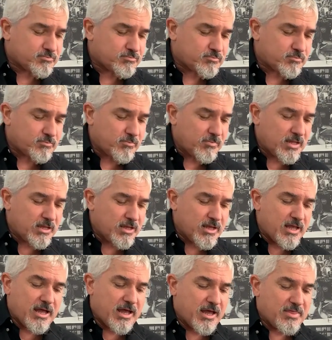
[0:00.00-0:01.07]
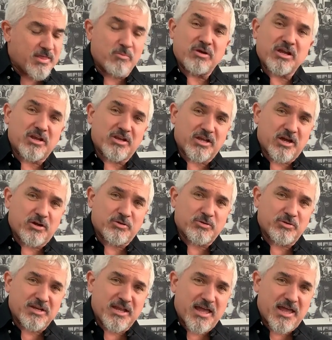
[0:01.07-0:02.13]
And then we're going to go into
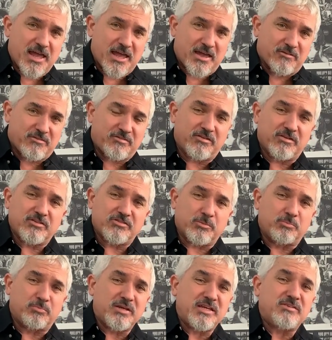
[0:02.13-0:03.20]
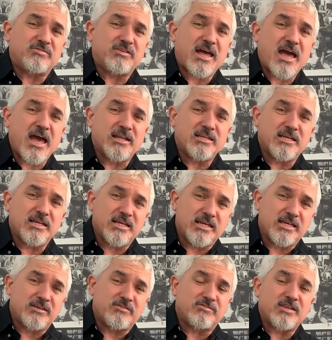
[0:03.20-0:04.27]
an F. So B flat,
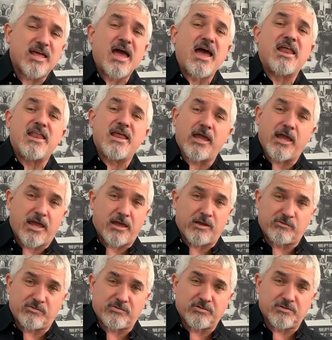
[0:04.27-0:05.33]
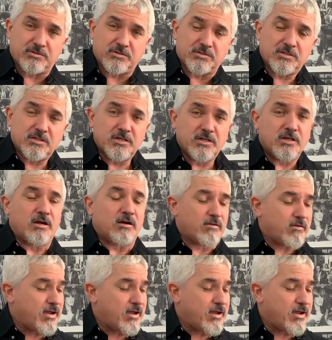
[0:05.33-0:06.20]
E flat, F. All